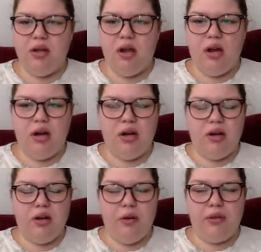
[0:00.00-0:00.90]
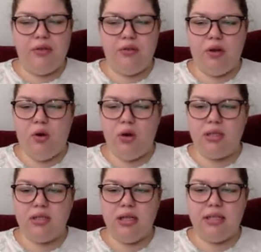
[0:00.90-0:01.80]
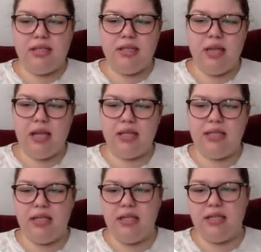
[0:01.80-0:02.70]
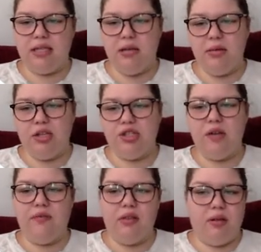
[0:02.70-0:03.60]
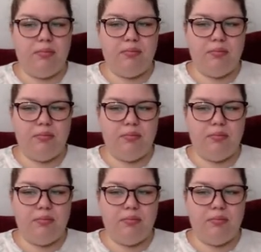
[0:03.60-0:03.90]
are going through their course list, they can see this image of the